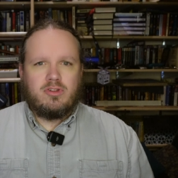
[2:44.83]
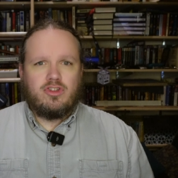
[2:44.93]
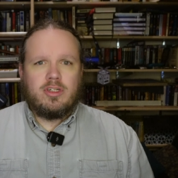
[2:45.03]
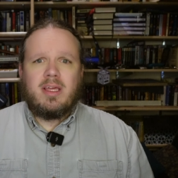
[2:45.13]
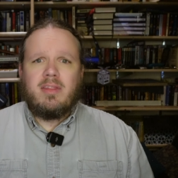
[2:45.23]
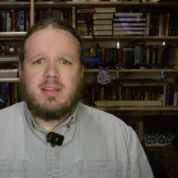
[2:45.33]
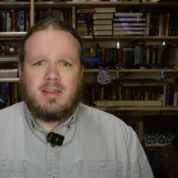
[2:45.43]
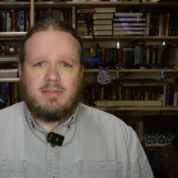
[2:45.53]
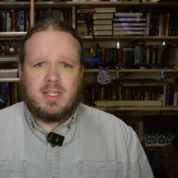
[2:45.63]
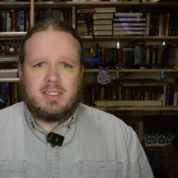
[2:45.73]
Drilling the
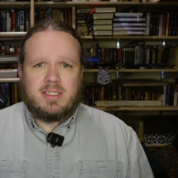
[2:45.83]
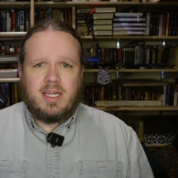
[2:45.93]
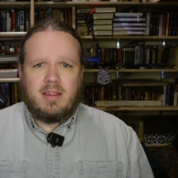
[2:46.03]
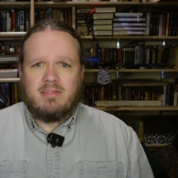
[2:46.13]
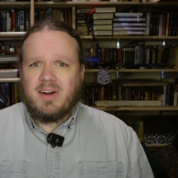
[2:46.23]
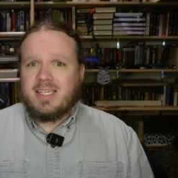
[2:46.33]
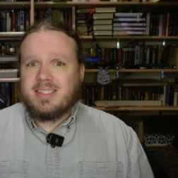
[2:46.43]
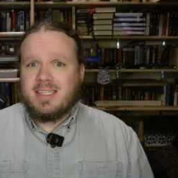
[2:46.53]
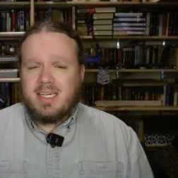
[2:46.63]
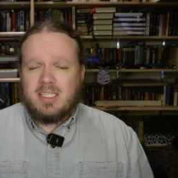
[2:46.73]
divots in the
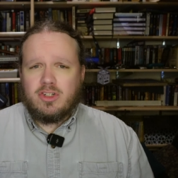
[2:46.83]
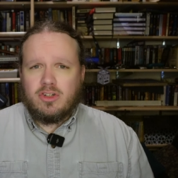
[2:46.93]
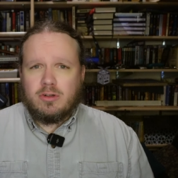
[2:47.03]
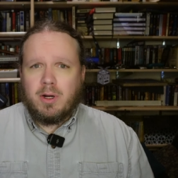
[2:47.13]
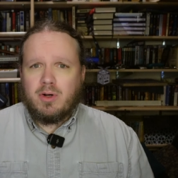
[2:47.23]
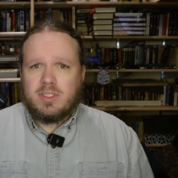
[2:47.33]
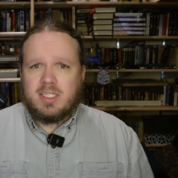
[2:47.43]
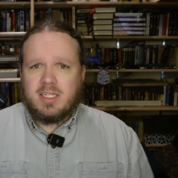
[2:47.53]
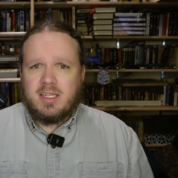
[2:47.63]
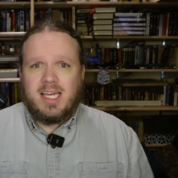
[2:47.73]
vice lead screw posed
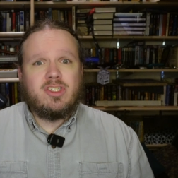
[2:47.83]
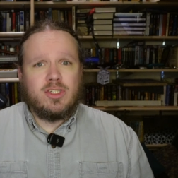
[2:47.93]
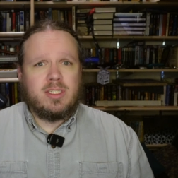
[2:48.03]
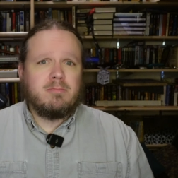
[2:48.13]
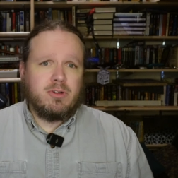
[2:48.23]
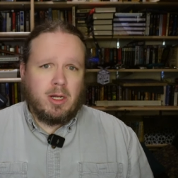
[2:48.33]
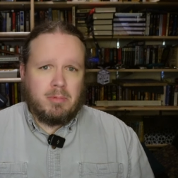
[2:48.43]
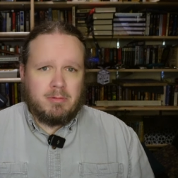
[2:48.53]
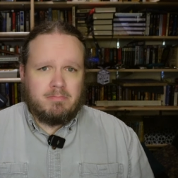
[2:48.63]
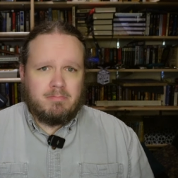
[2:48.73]
an interesting
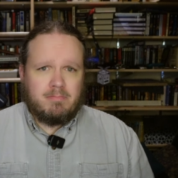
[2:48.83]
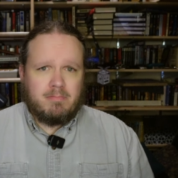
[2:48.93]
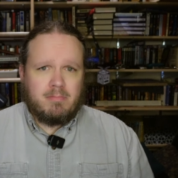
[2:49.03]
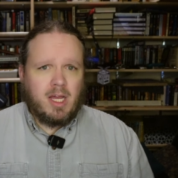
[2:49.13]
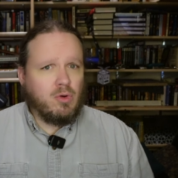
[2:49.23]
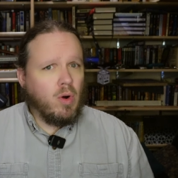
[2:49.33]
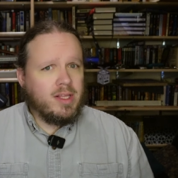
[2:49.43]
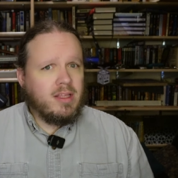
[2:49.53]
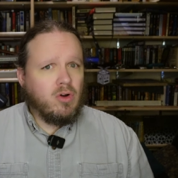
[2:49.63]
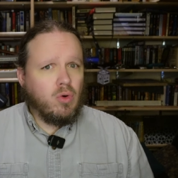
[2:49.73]
problem. I
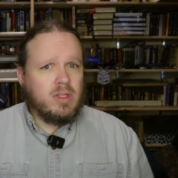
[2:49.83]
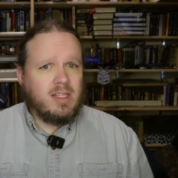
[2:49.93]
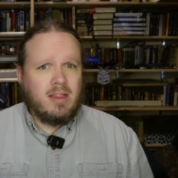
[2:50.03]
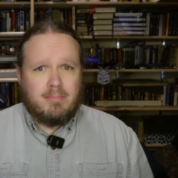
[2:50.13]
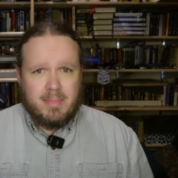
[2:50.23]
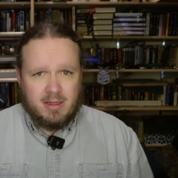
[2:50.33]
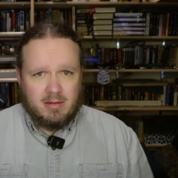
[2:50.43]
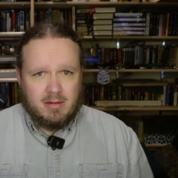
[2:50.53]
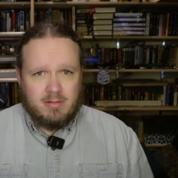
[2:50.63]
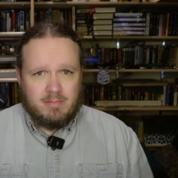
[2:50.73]
wanted to hold it in the
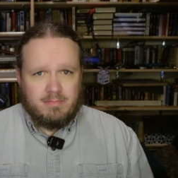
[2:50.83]
mill.